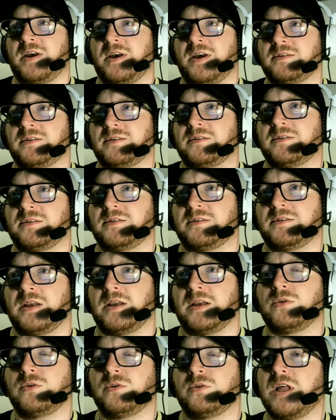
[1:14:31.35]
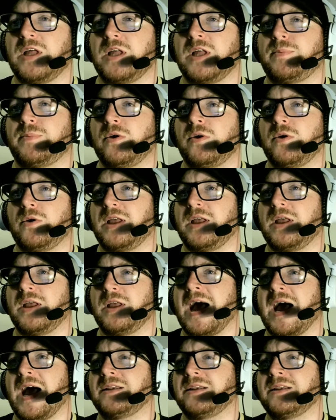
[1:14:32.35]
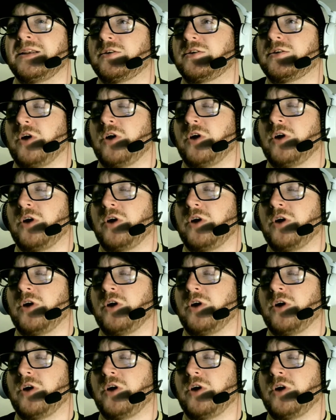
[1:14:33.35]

It looks like Burnley and Derby are